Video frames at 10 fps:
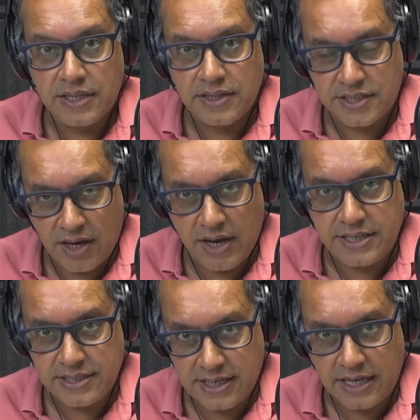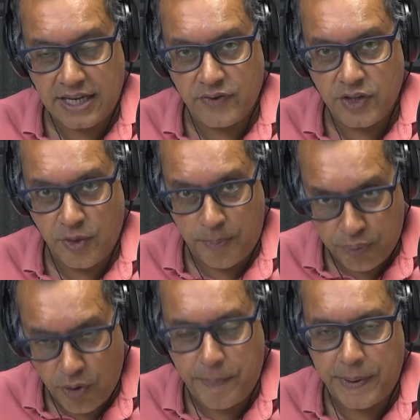the site is given the proper